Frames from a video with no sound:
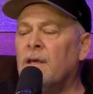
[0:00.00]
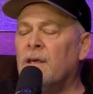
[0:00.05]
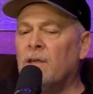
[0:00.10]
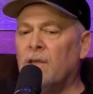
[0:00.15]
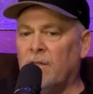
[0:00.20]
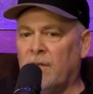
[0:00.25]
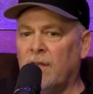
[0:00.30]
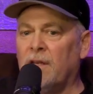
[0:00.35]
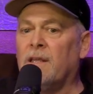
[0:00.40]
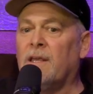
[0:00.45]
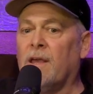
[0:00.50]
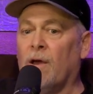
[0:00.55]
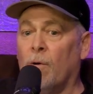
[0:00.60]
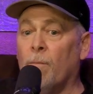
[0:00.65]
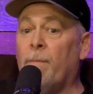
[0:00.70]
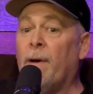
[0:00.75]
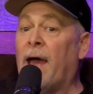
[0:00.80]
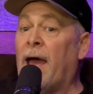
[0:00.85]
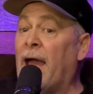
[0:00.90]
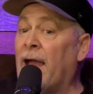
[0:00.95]
You need to go
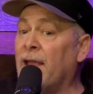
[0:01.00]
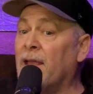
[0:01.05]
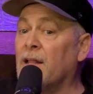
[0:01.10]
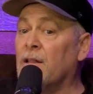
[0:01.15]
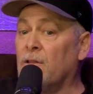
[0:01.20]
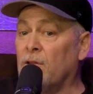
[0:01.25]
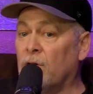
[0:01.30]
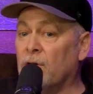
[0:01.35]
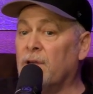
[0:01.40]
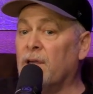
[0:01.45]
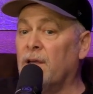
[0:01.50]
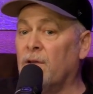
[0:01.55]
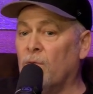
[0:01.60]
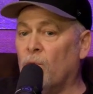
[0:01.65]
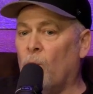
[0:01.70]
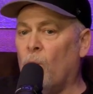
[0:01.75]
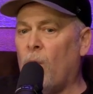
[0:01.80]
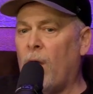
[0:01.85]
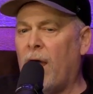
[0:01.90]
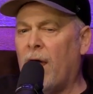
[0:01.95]
back and look at
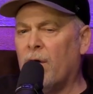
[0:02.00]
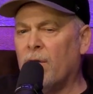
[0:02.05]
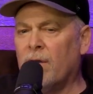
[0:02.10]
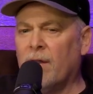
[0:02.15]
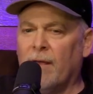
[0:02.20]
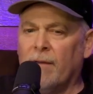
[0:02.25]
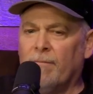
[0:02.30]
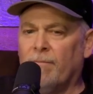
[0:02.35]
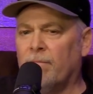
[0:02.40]
how did I,